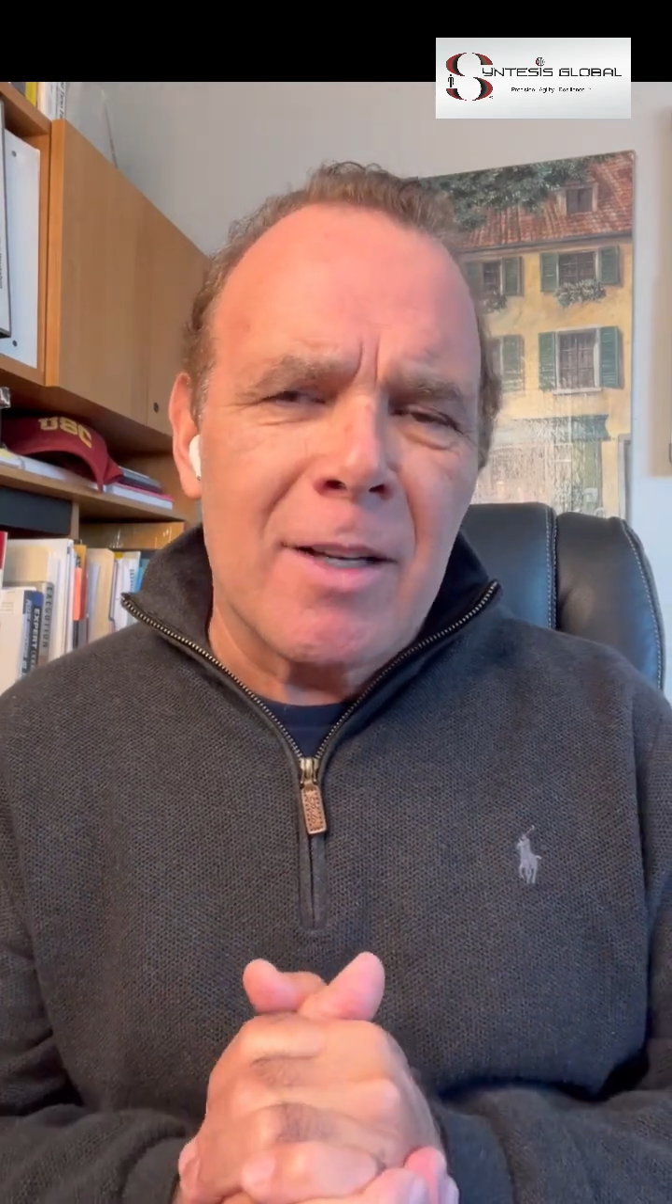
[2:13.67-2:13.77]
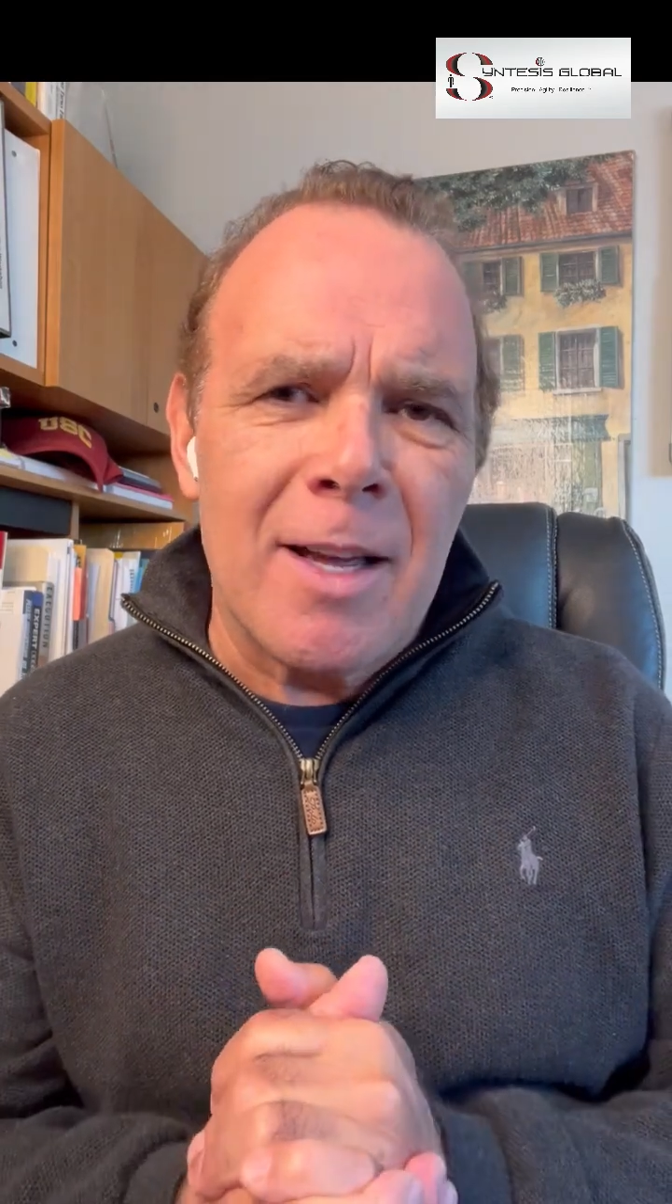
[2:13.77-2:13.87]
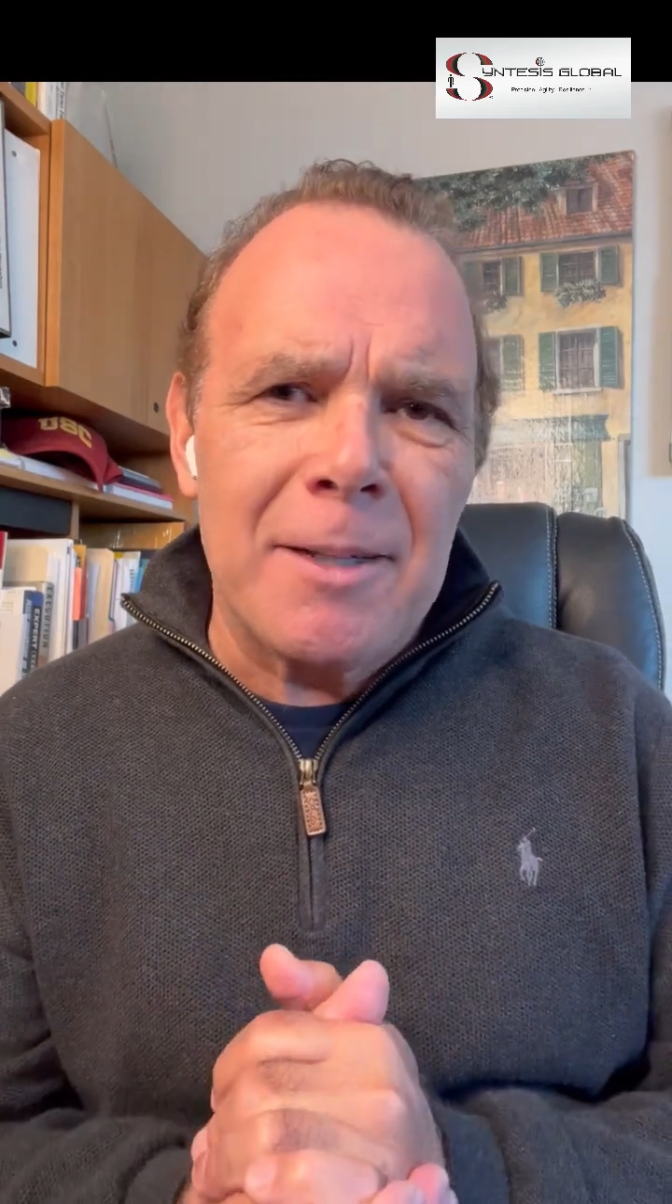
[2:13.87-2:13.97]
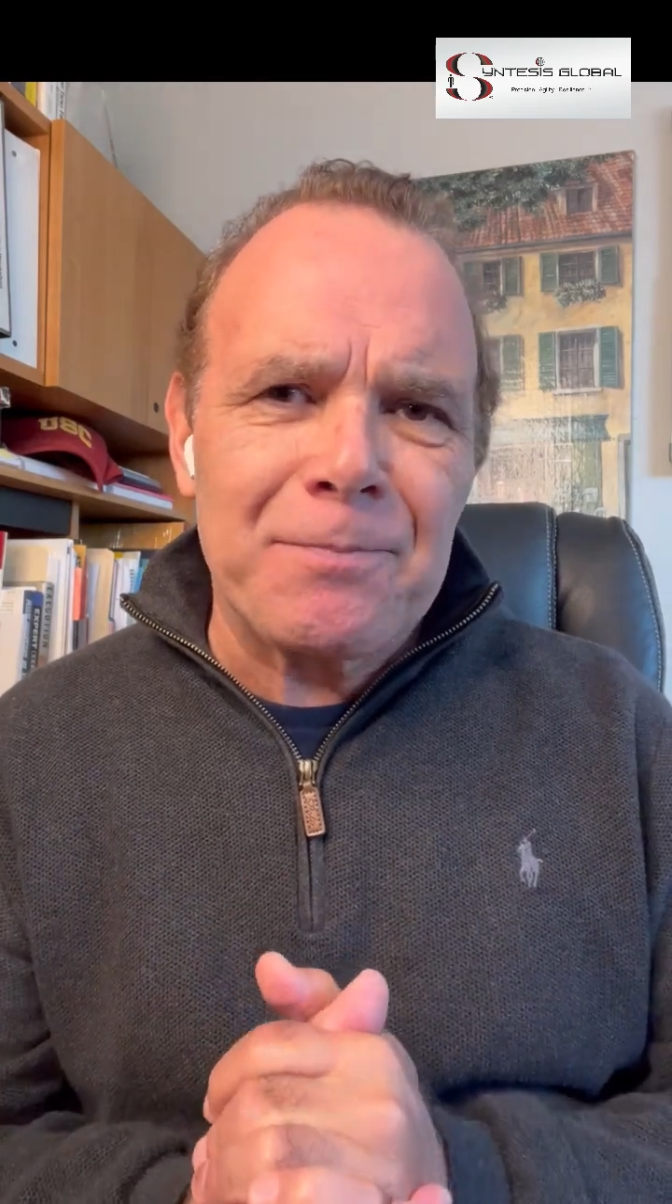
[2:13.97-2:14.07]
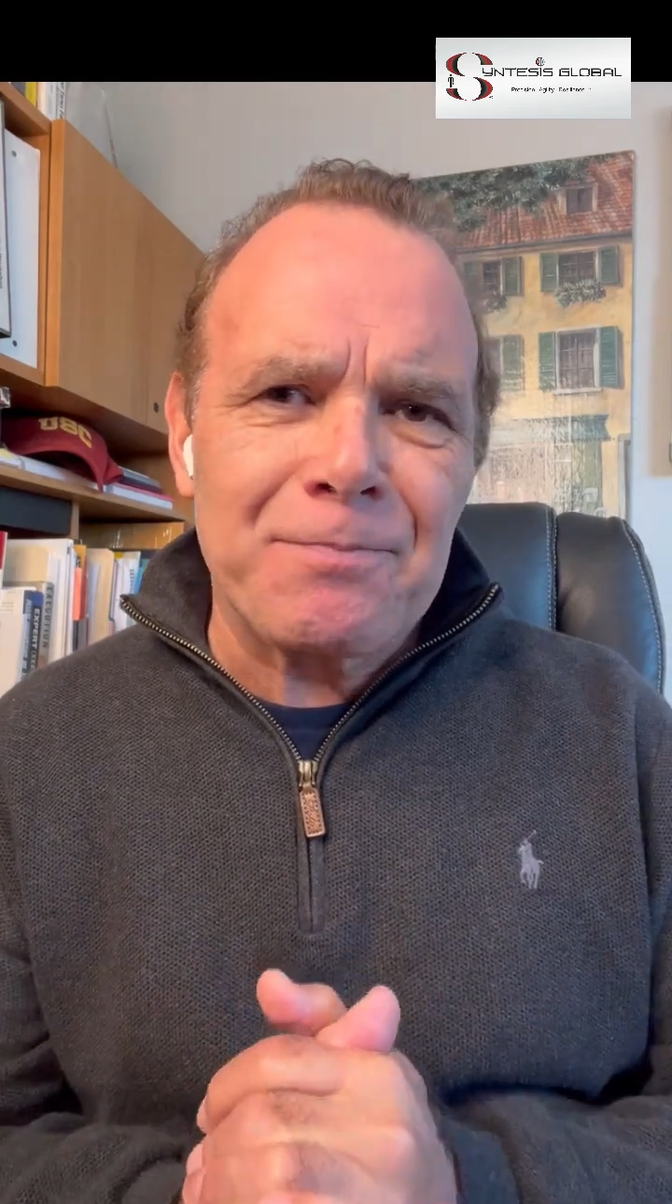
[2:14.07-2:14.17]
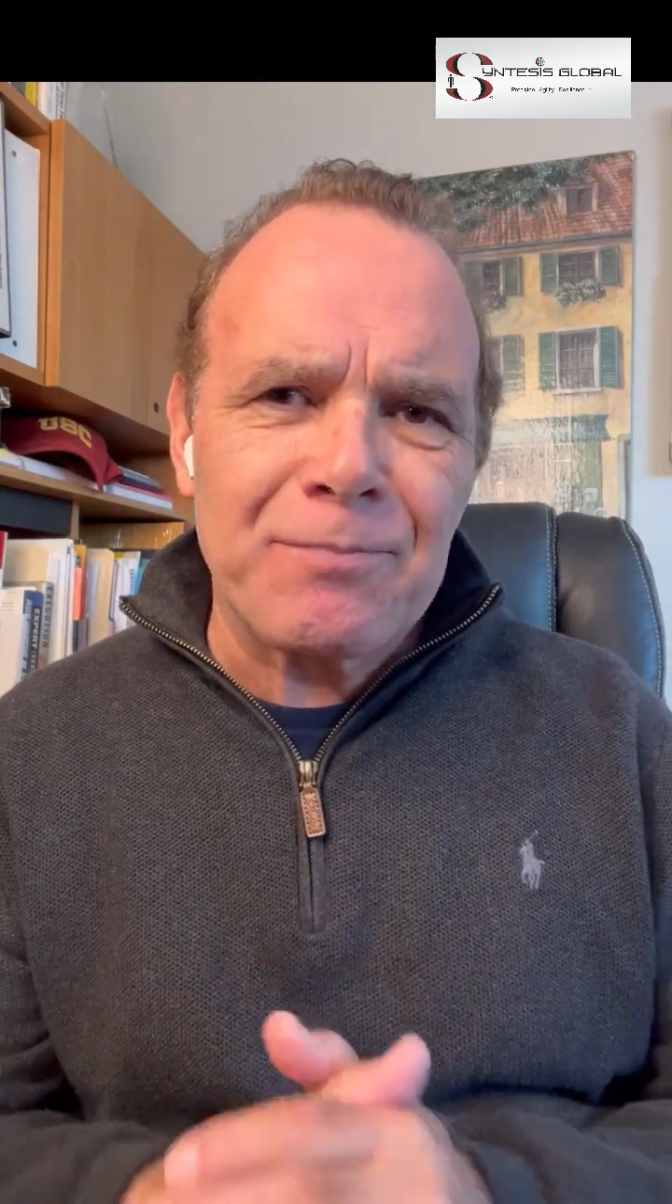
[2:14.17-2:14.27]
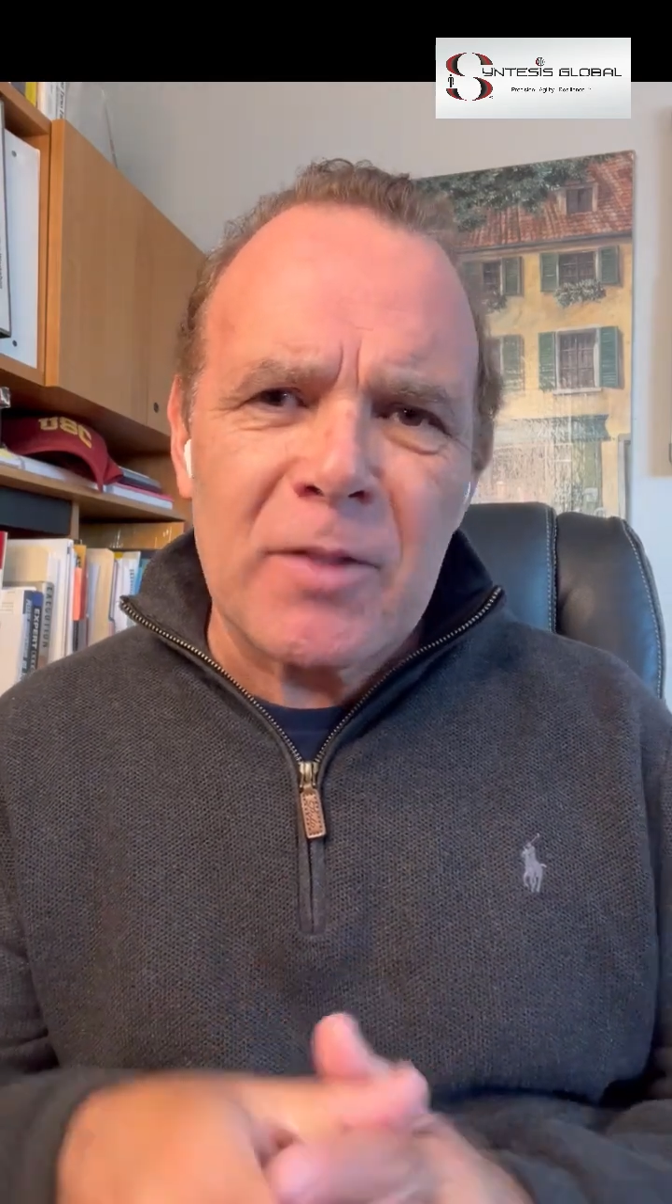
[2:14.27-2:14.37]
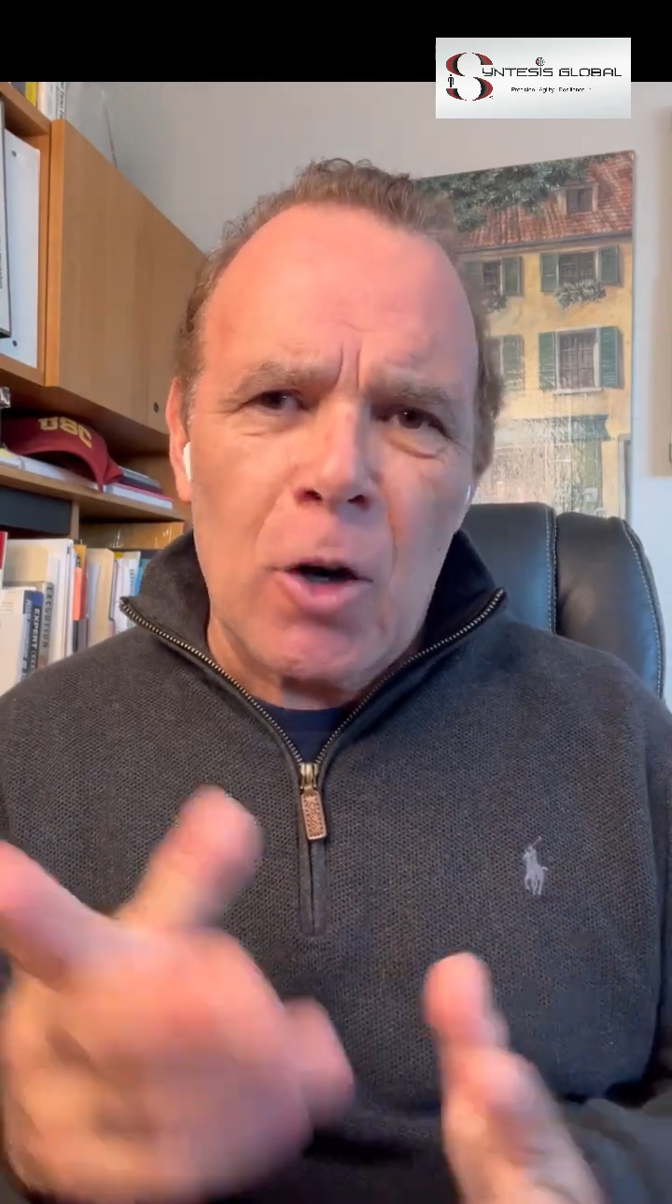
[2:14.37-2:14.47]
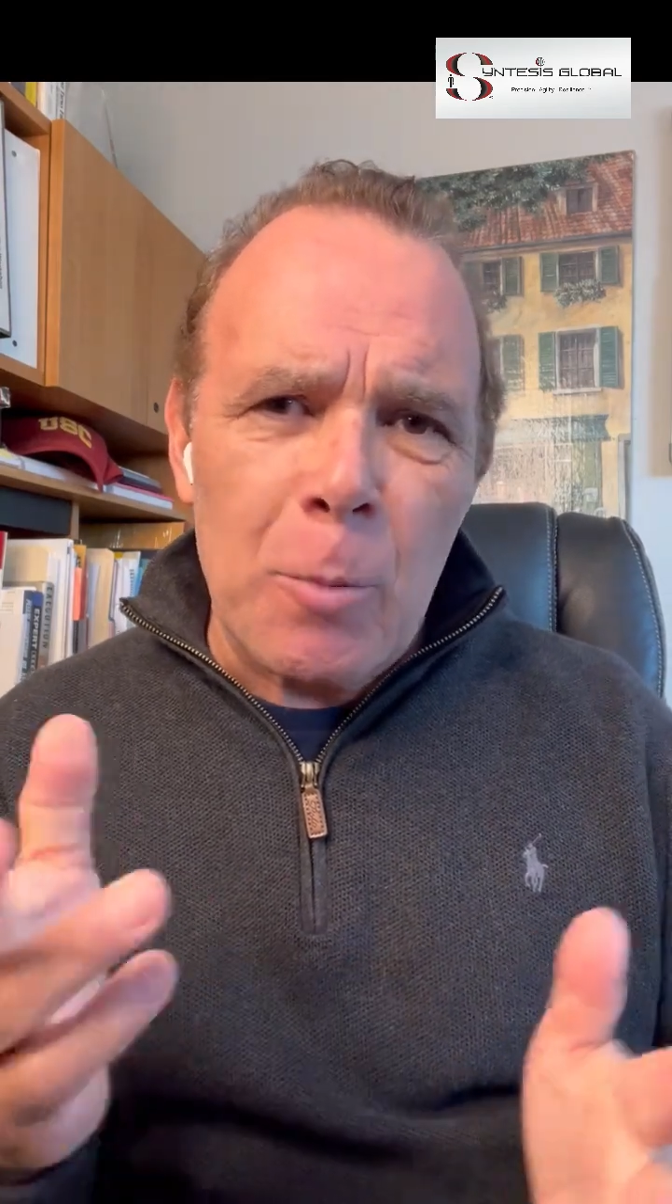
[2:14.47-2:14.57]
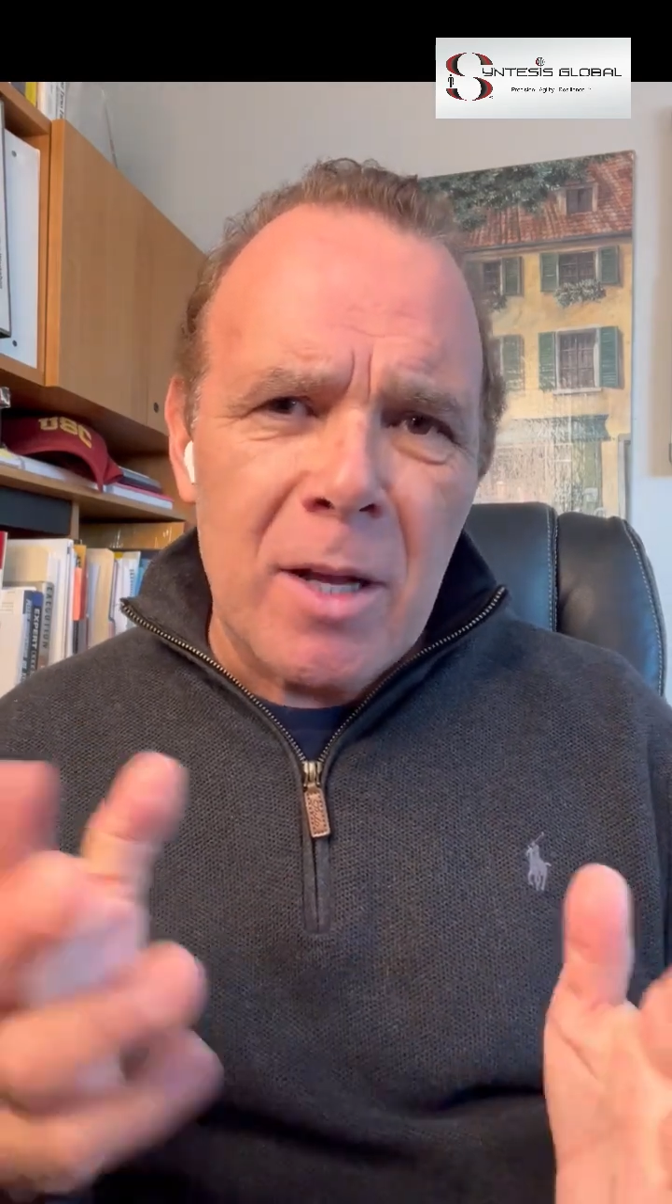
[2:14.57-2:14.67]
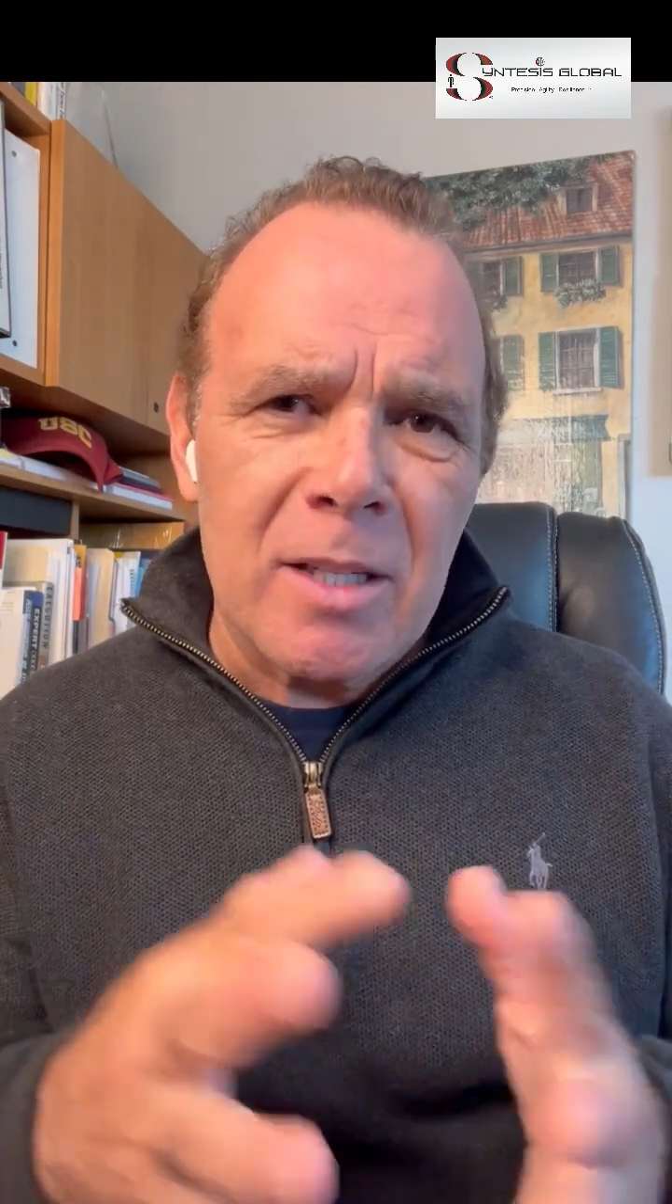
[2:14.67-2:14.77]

today. I hope that's